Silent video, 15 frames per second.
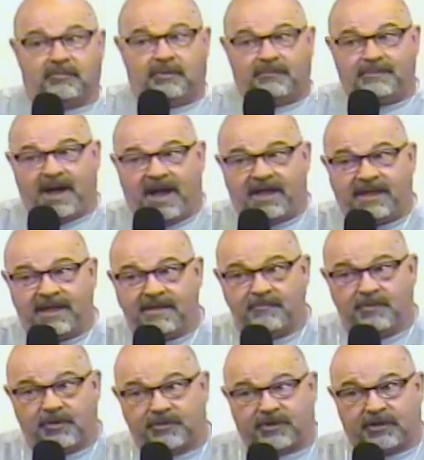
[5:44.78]
to remind
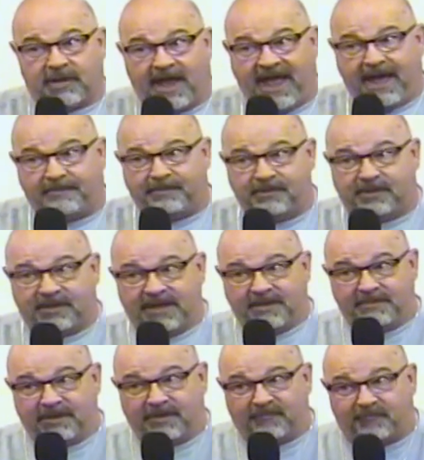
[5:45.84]
him what's going to happen to
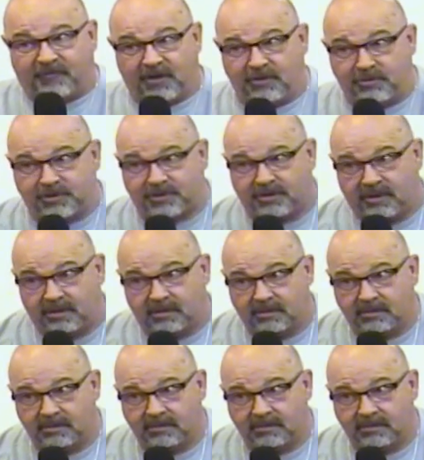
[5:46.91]
him in the future.